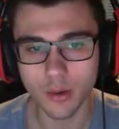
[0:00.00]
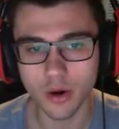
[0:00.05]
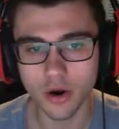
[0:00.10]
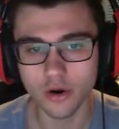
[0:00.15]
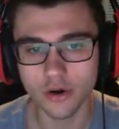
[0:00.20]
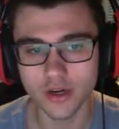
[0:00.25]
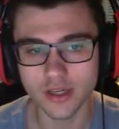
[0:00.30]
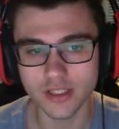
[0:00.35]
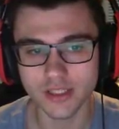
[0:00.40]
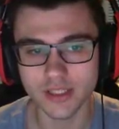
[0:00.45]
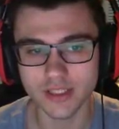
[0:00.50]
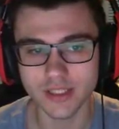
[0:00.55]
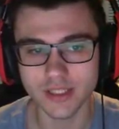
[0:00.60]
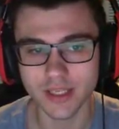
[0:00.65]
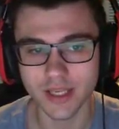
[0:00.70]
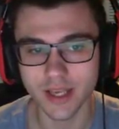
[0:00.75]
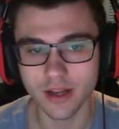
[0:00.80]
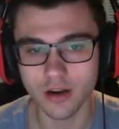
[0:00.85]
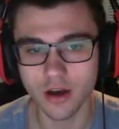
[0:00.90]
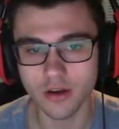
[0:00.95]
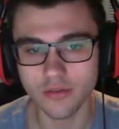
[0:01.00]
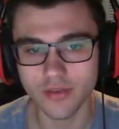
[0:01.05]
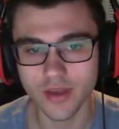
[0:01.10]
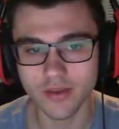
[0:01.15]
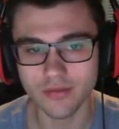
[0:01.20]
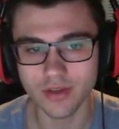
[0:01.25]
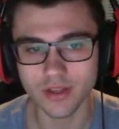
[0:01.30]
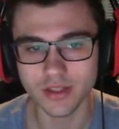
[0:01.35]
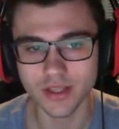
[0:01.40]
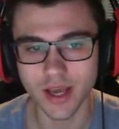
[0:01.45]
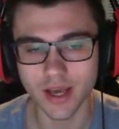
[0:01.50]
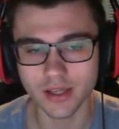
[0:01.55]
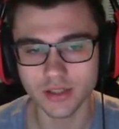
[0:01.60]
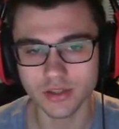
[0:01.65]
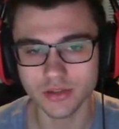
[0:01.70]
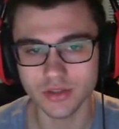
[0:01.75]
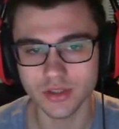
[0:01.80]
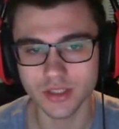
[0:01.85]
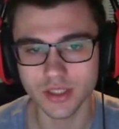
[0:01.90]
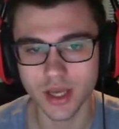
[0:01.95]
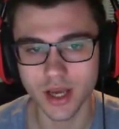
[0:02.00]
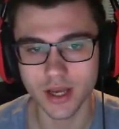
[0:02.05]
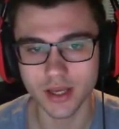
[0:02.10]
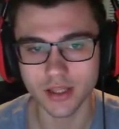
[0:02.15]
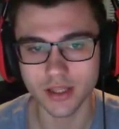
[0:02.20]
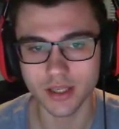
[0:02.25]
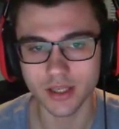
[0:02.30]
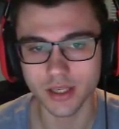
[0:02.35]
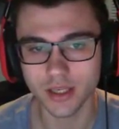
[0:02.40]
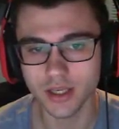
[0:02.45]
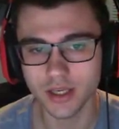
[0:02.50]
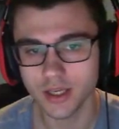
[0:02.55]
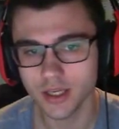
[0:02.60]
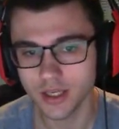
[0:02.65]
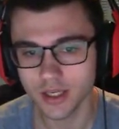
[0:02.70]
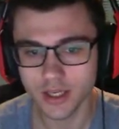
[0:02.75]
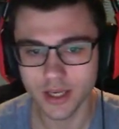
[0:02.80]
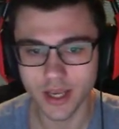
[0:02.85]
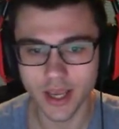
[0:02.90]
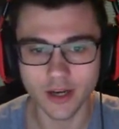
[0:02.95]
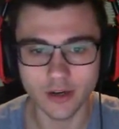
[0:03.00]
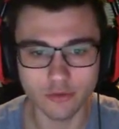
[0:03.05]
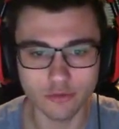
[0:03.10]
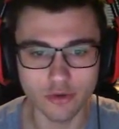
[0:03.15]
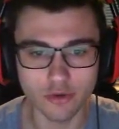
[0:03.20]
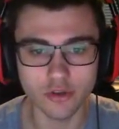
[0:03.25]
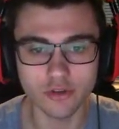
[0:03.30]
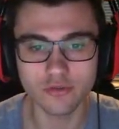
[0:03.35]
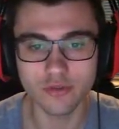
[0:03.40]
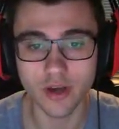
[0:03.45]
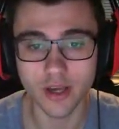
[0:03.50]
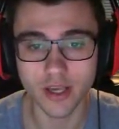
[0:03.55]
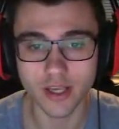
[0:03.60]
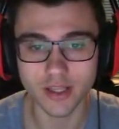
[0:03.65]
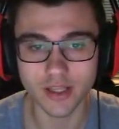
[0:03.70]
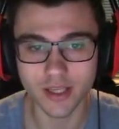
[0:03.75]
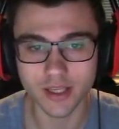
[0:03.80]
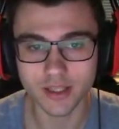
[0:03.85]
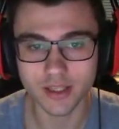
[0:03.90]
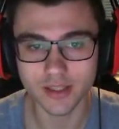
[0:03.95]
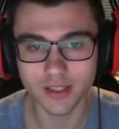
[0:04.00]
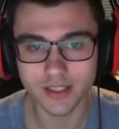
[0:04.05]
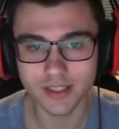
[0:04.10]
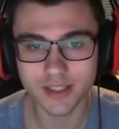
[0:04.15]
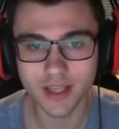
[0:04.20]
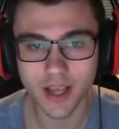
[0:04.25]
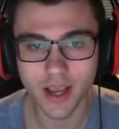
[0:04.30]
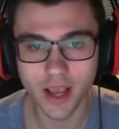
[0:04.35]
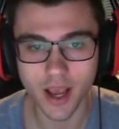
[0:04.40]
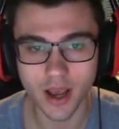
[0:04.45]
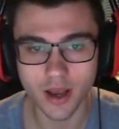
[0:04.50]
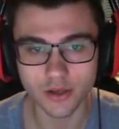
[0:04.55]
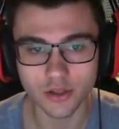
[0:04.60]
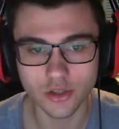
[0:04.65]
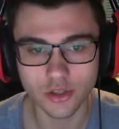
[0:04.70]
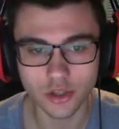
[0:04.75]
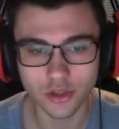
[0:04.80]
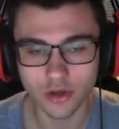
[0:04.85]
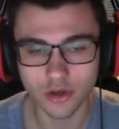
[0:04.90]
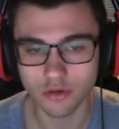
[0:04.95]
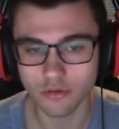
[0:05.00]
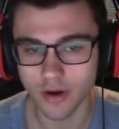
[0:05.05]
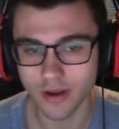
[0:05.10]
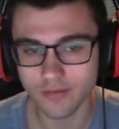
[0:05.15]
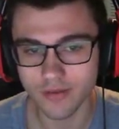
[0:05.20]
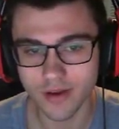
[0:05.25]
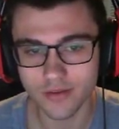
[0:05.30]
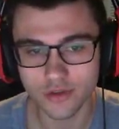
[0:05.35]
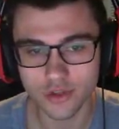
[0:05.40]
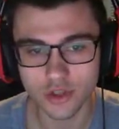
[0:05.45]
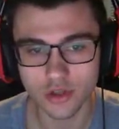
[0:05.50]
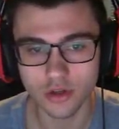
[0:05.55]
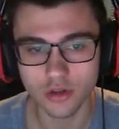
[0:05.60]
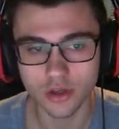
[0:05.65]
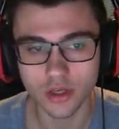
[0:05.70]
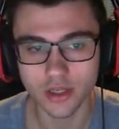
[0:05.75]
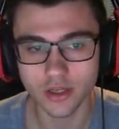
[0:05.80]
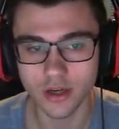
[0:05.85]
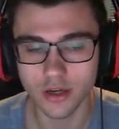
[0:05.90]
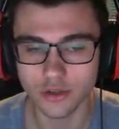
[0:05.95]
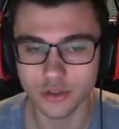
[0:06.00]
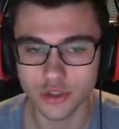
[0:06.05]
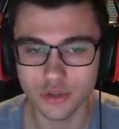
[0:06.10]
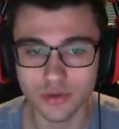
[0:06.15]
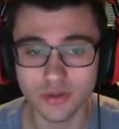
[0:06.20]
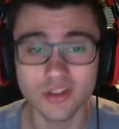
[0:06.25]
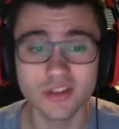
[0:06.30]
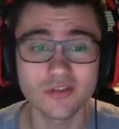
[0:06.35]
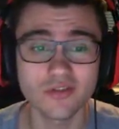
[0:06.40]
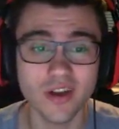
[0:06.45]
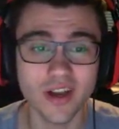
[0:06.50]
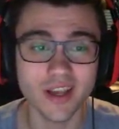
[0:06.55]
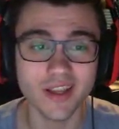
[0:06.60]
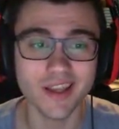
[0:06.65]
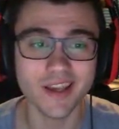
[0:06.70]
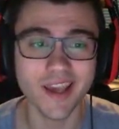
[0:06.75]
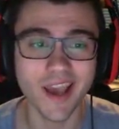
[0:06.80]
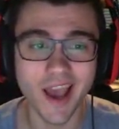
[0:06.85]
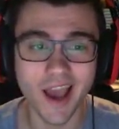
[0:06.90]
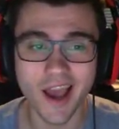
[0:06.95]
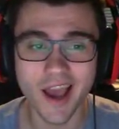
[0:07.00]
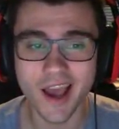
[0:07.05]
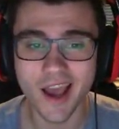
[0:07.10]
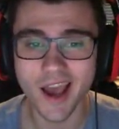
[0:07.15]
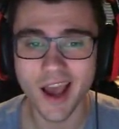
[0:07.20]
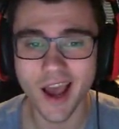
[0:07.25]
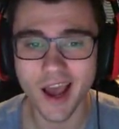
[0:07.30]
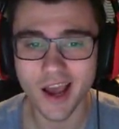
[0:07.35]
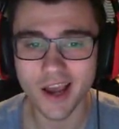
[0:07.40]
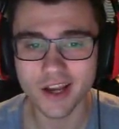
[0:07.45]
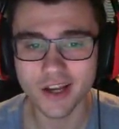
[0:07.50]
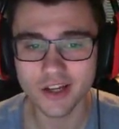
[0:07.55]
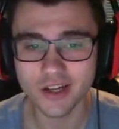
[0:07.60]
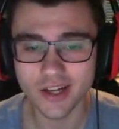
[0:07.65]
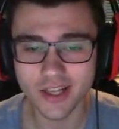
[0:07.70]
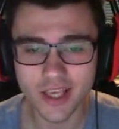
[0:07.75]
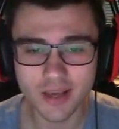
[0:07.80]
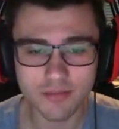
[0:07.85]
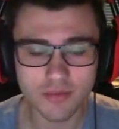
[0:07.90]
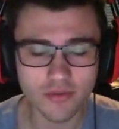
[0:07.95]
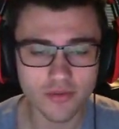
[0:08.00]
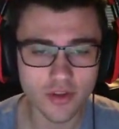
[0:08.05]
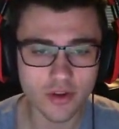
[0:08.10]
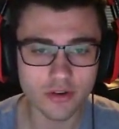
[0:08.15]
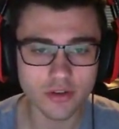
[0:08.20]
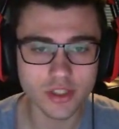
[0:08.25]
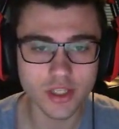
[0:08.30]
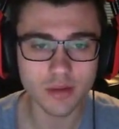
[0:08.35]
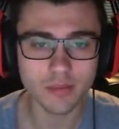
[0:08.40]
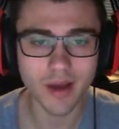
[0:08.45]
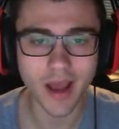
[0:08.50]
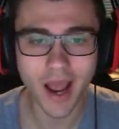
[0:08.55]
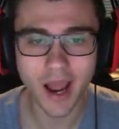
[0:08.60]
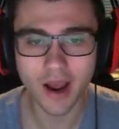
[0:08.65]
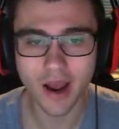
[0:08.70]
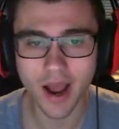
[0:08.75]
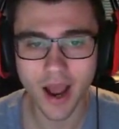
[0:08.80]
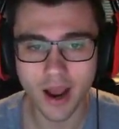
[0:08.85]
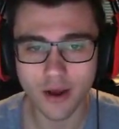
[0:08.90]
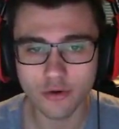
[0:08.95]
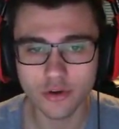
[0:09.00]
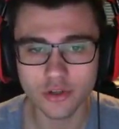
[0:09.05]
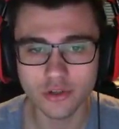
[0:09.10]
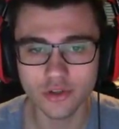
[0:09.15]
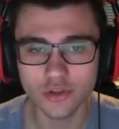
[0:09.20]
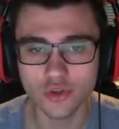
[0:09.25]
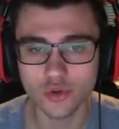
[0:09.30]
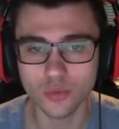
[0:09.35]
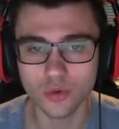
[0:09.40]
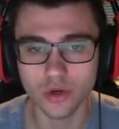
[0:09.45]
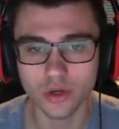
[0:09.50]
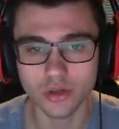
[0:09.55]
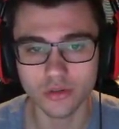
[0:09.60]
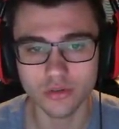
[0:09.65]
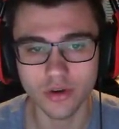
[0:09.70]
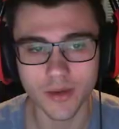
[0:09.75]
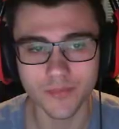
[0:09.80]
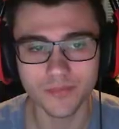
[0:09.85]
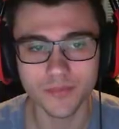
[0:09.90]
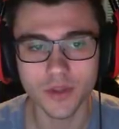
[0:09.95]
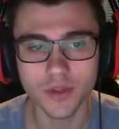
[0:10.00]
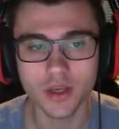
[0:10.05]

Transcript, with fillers: hard is it to get off heavy attacks on this guy, like, in a real fight? Like, let's say I took a rank 5 She-Hulk, you know, I was doing this fight, like, could I keep the Furies up? How, how could this work, right?